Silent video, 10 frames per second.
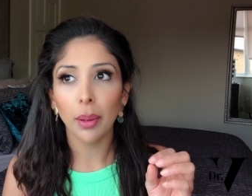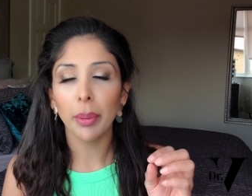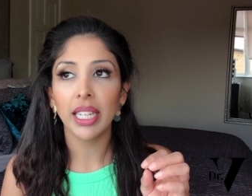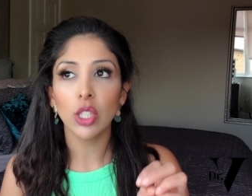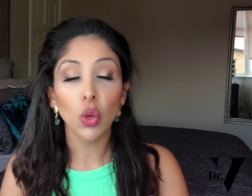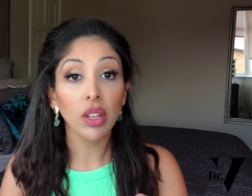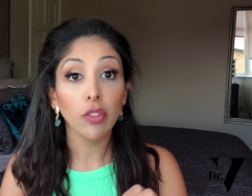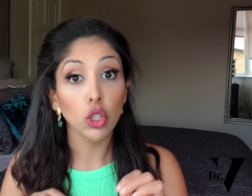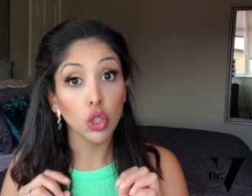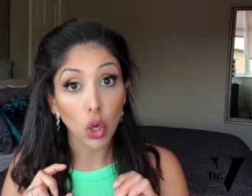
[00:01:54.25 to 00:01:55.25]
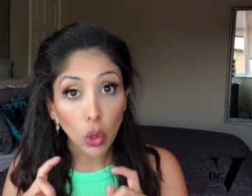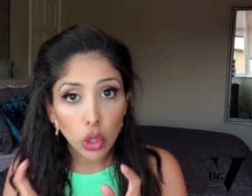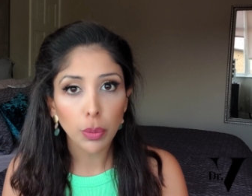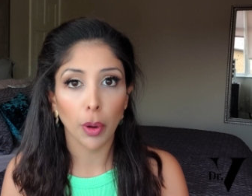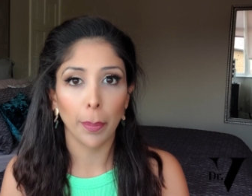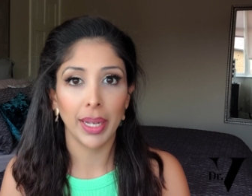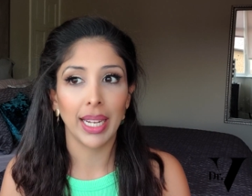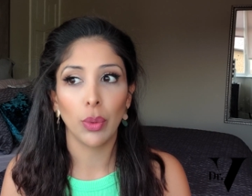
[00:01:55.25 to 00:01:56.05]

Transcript: I mean, it's not even dosed properly.